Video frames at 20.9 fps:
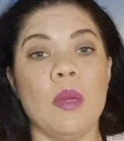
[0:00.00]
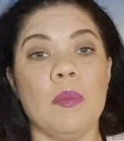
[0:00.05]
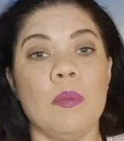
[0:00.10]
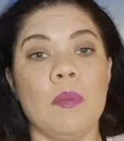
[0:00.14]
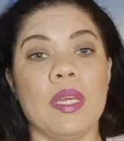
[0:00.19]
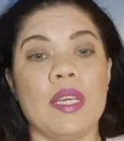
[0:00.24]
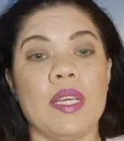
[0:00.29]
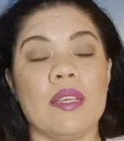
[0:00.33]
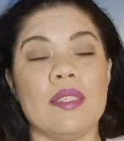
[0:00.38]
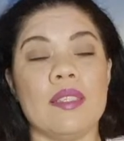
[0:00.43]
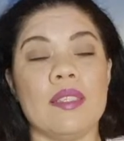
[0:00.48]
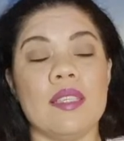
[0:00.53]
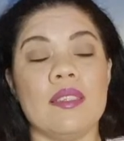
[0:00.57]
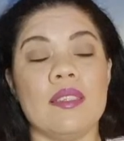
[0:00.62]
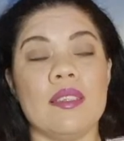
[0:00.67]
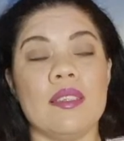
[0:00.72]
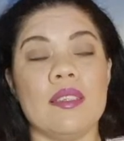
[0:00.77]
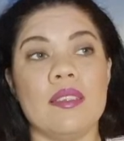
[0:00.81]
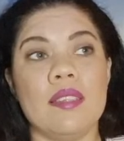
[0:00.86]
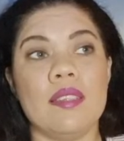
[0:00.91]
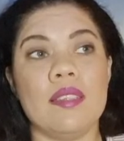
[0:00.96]
because it's
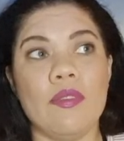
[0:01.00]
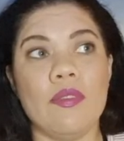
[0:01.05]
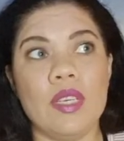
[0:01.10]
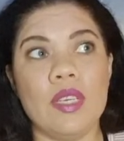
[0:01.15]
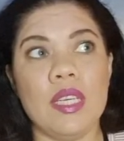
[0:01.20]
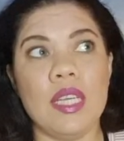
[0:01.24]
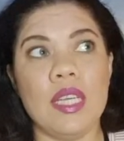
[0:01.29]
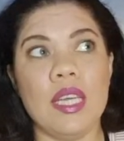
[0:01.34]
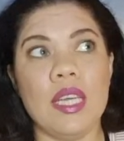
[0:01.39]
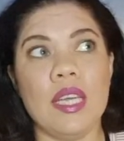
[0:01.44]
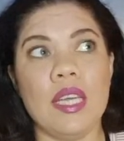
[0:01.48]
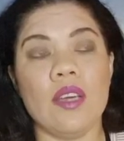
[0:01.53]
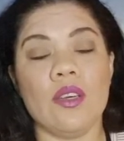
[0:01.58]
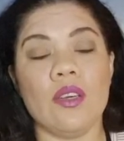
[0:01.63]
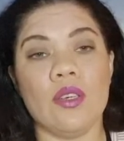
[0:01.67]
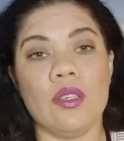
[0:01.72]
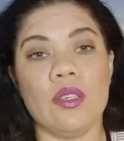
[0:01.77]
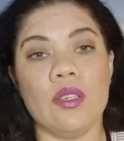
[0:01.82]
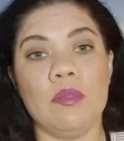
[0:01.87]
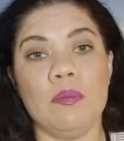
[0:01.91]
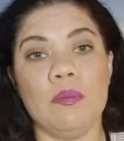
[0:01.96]
definitely a
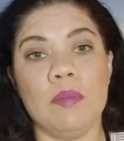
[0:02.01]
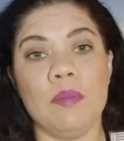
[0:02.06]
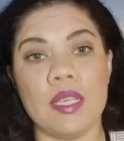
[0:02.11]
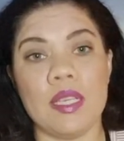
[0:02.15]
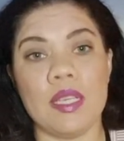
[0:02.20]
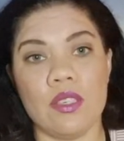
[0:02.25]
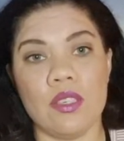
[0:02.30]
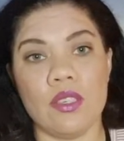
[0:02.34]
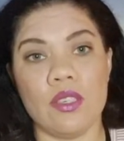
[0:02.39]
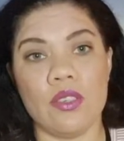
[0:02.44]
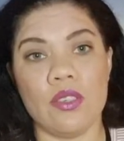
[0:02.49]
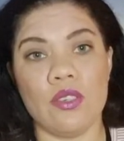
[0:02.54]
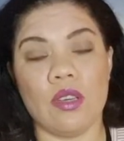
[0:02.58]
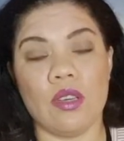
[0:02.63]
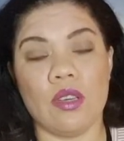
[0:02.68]
good message.